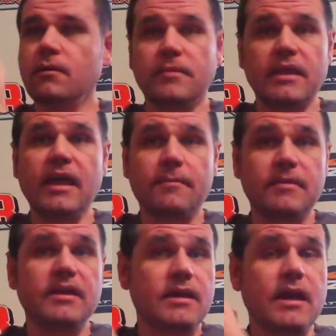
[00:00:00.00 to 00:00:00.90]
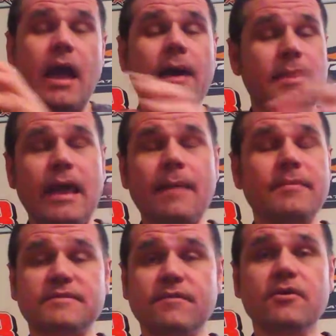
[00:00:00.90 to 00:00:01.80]
but yeah,
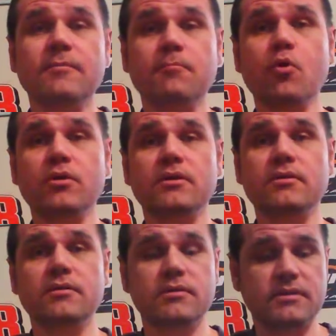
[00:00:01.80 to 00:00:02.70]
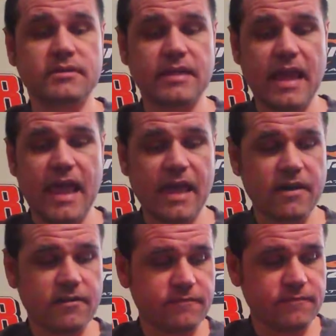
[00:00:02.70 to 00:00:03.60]
it's very important to
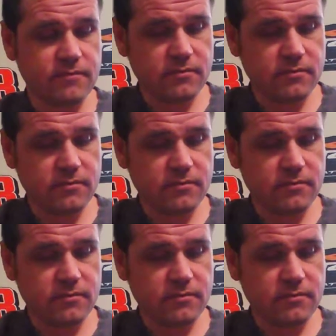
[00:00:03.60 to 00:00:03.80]
have